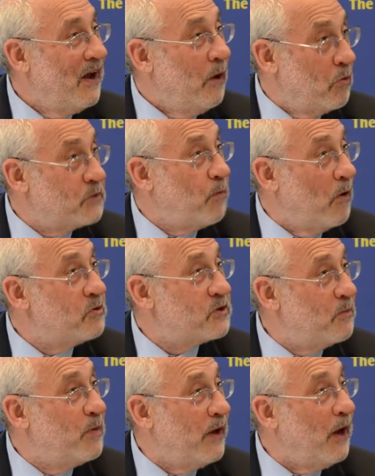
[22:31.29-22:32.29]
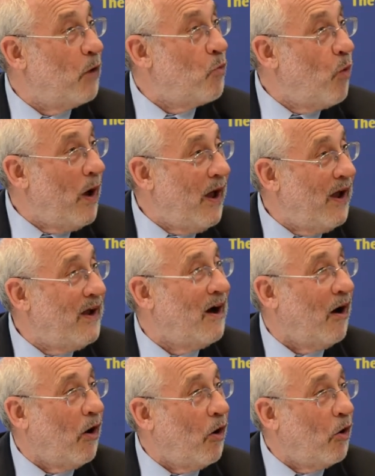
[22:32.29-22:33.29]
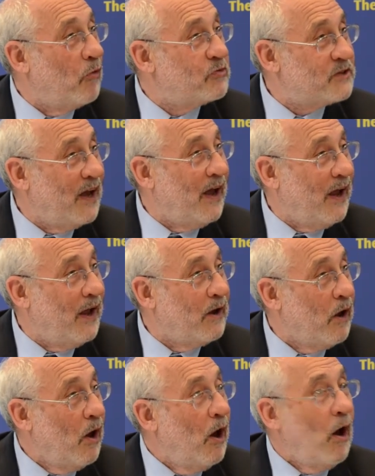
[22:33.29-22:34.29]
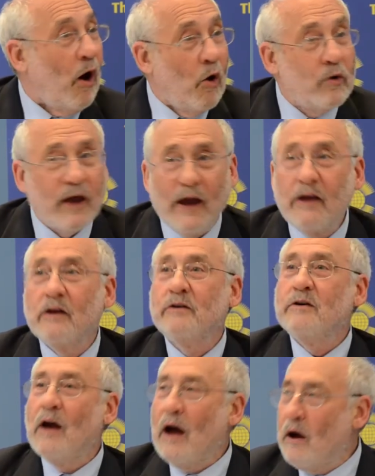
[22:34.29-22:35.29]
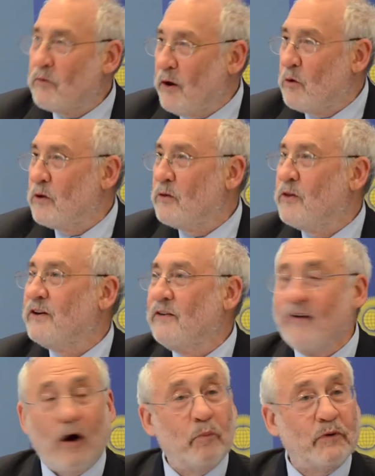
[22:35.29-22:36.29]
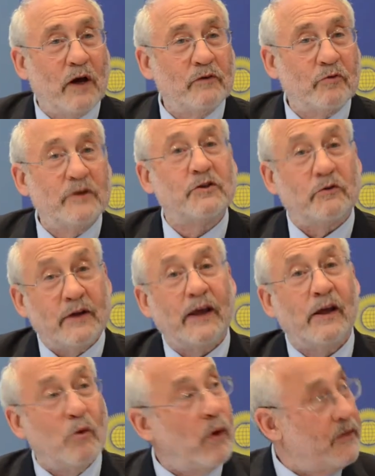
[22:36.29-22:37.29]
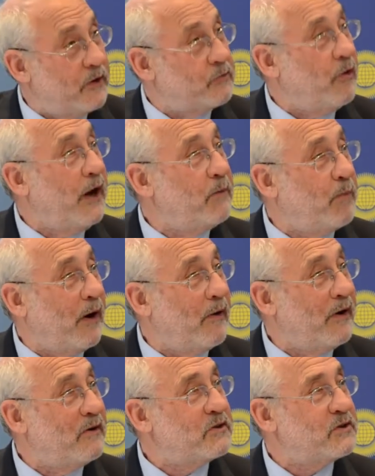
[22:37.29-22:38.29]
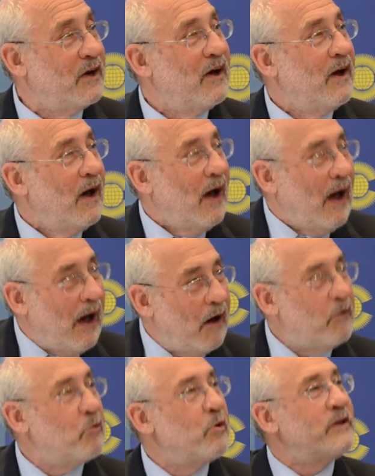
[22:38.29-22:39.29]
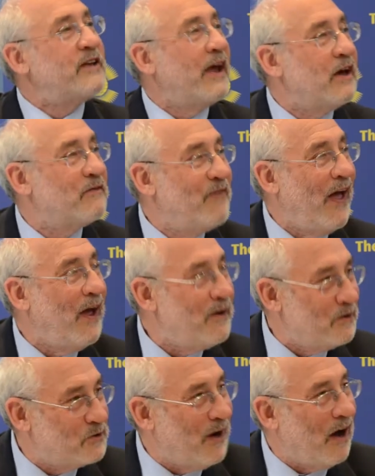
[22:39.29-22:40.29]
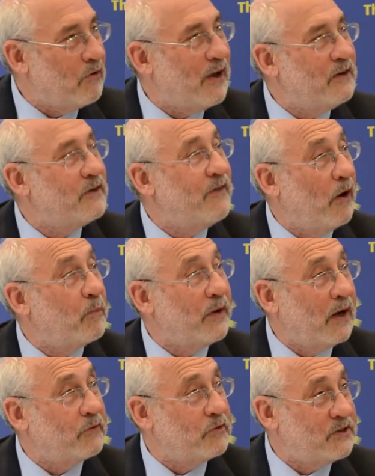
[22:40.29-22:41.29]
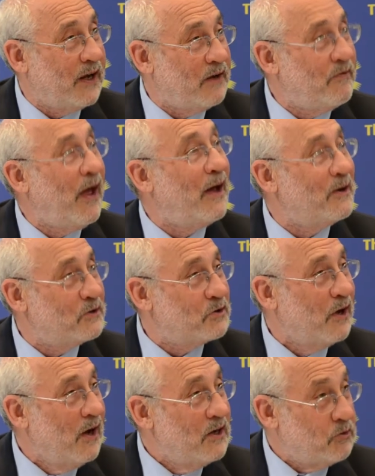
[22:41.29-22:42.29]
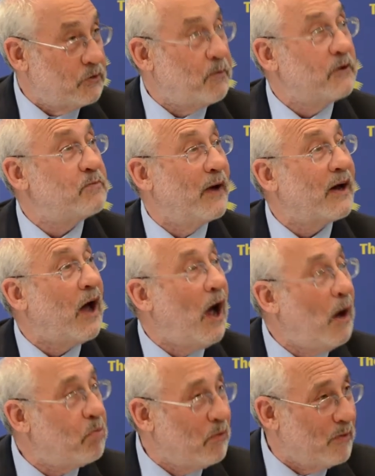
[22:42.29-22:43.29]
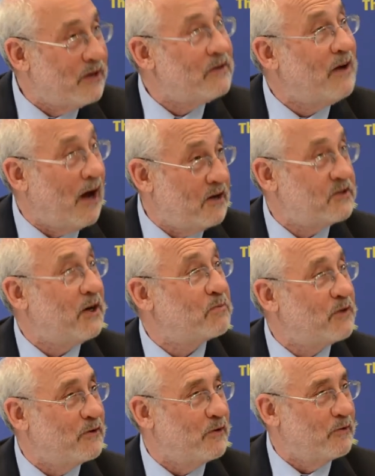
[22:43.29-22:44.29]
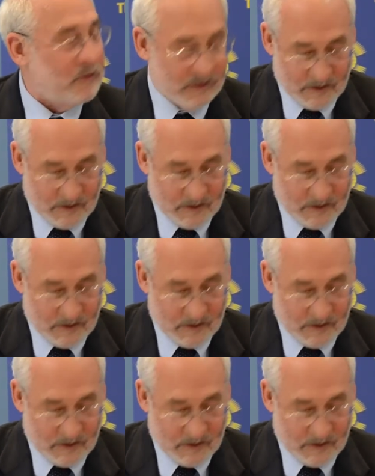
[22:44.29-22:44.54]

It was supposed to be a way of saying, okay, now that the developed countries are taking away their trade barriers, how do we take advantage? How can developing countries take advantage? So it's supposed to be a complement, not a substitute.